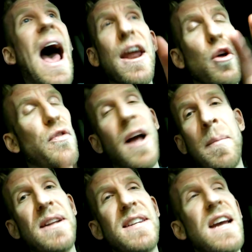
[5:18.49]
I don't think I'm
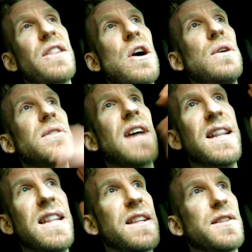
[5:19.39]
going to take those.
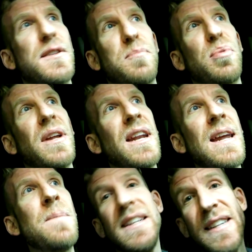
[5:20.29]
I think this is
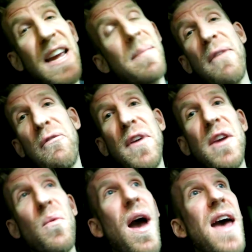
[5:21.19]
plenty to get my
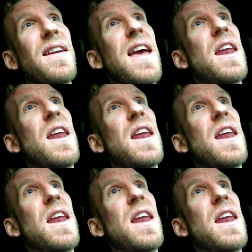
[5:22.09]
feet wet,